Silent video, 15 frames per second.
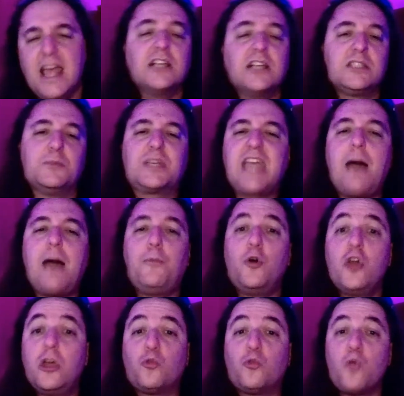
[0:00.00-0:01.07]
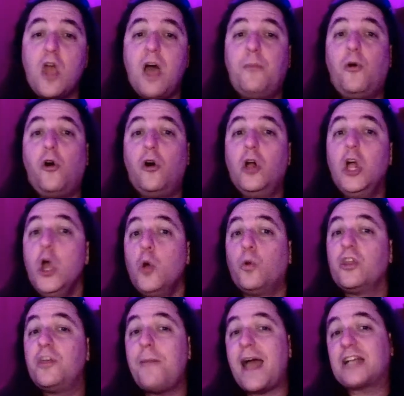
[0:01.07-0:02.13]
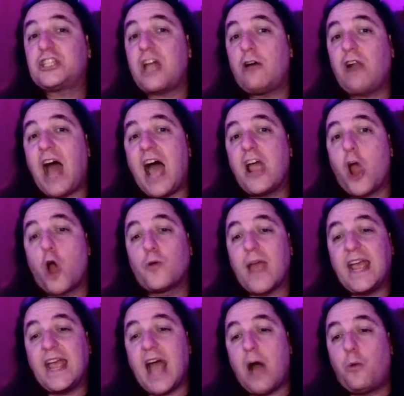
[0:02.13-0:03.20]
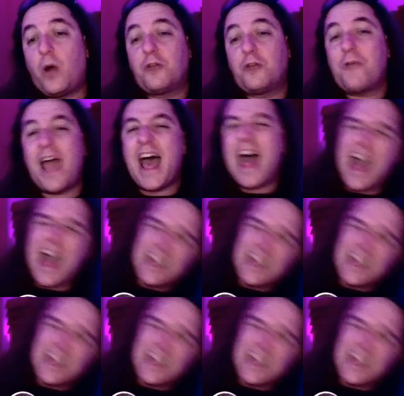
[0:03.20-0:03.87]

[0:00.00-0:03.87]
I'm a cowboy and a rebel with a maxed out IRA. I wanna rock.